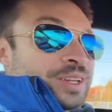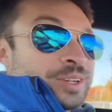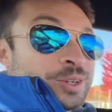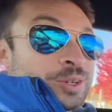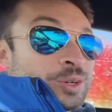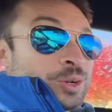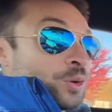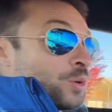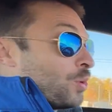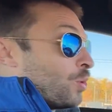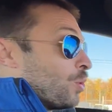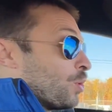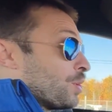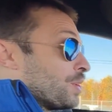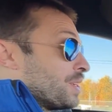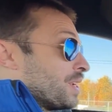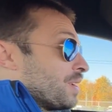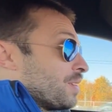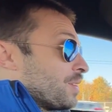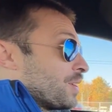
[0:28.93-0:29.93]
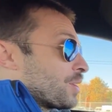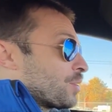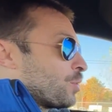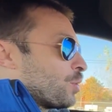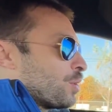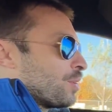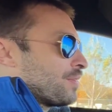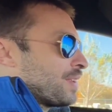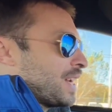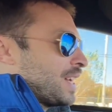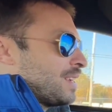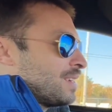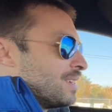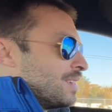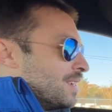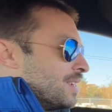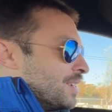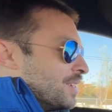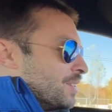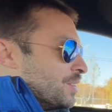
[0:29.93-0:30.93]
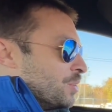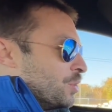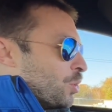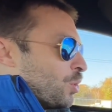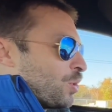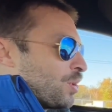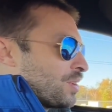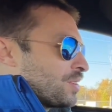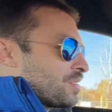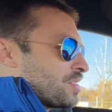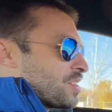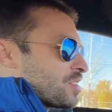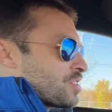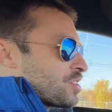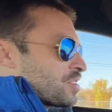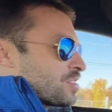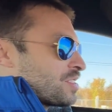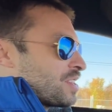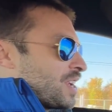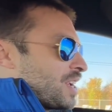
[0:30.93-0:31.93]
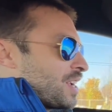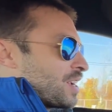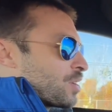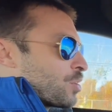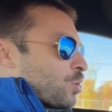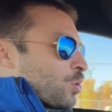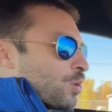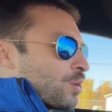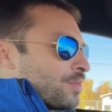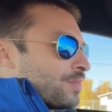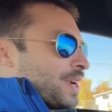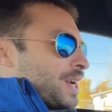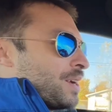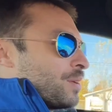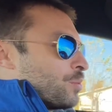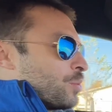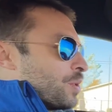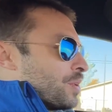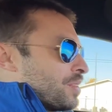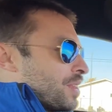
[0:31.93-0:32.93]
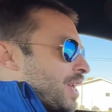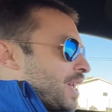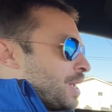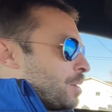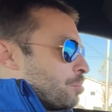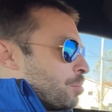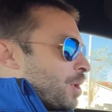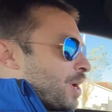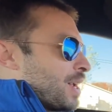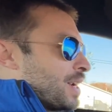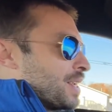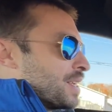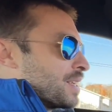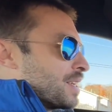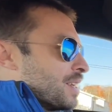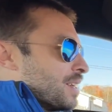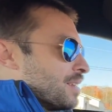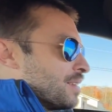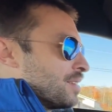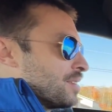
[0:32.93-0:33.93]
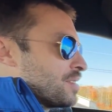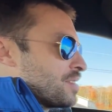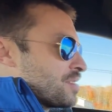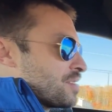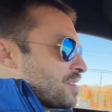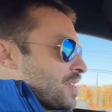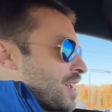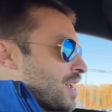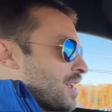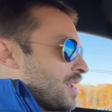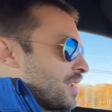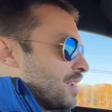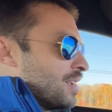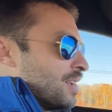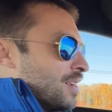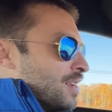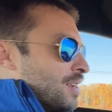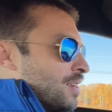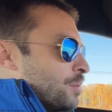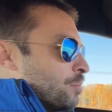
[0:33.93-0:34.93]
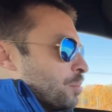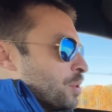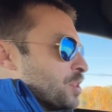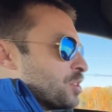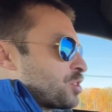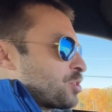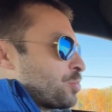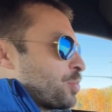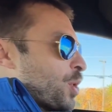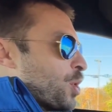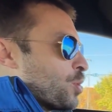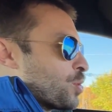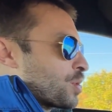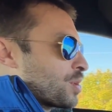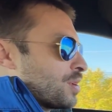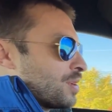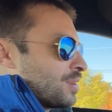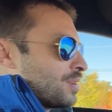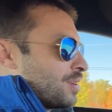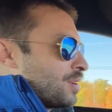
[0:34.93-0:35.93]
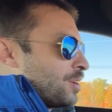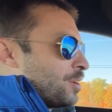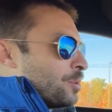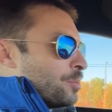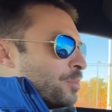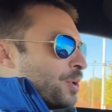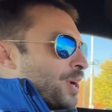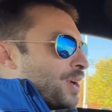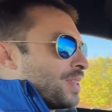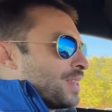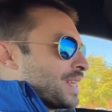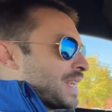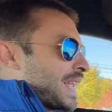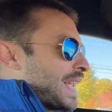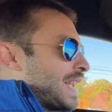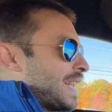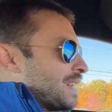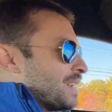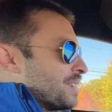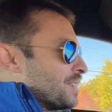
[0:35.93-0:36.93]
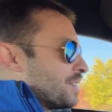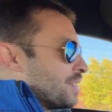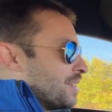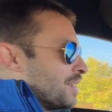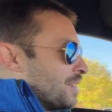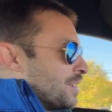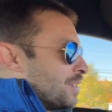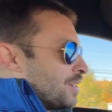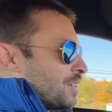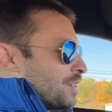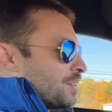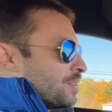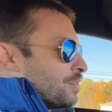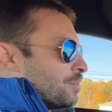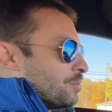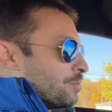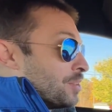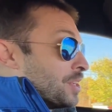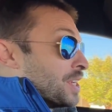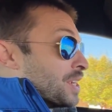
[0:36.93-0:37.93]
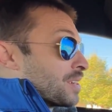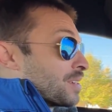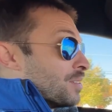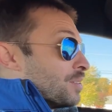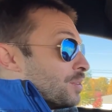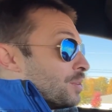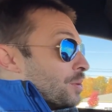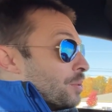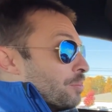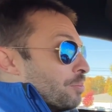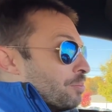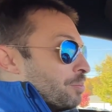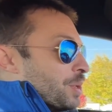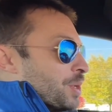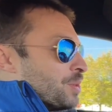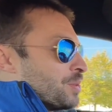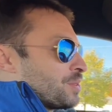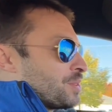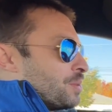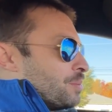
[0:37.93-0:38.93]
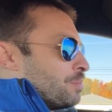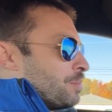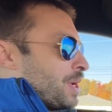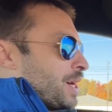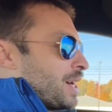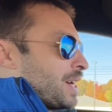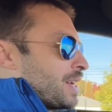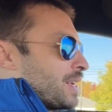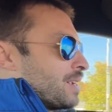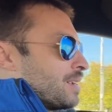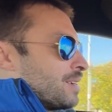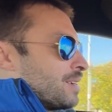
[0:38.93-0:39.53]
your ordinary Corvette, nor is it just a Corvette with a body kit. This is a bespoke, homologated vehicle built by